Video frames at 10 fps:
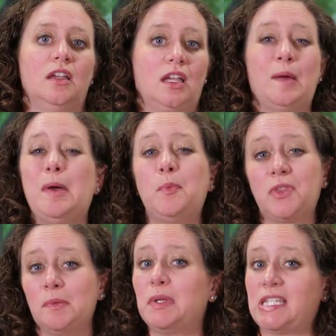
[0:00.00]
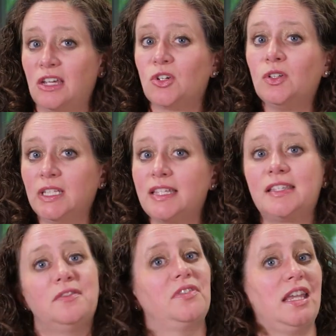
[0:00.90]
Come up with a potential
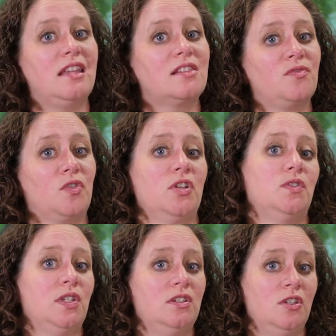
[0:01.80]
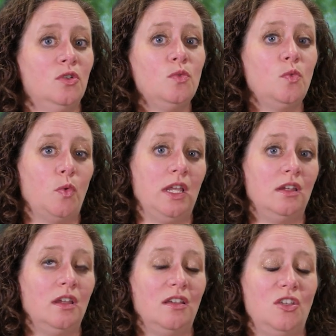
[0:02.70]
list of things for you to do
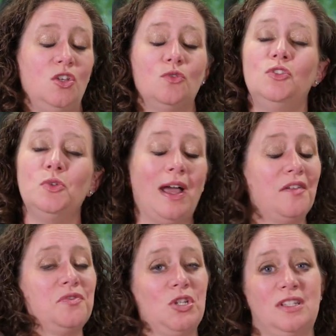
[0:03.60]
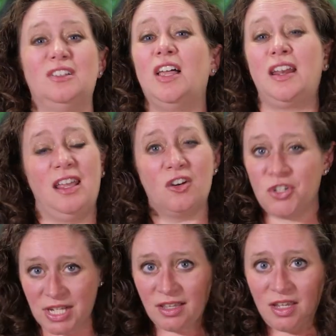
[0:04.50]
when you do have just a lot of
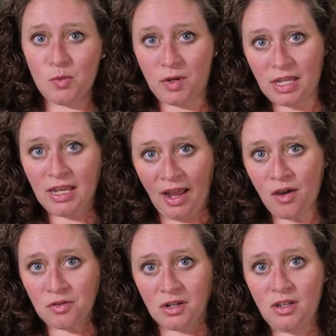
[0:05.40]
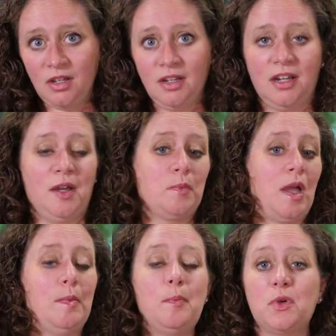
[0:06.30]
energy that you want to get out.
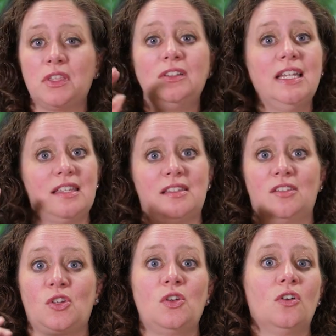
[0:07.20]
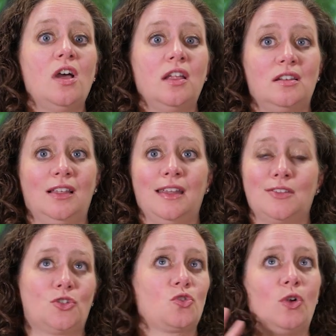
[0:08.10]
Come up with a list so you're not like
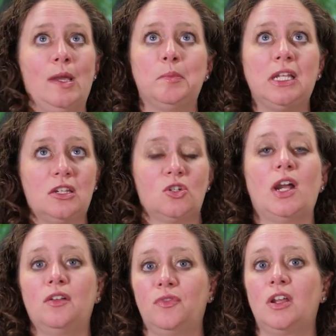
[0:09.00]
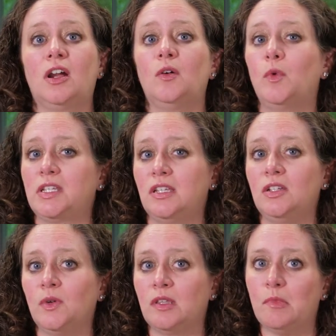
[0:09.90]
scrambling to try to figure out what to
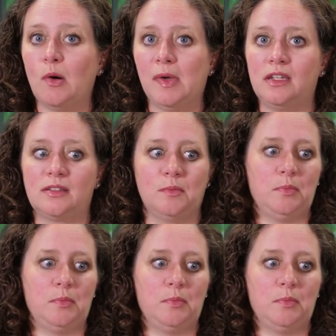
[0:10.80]
do in the moment.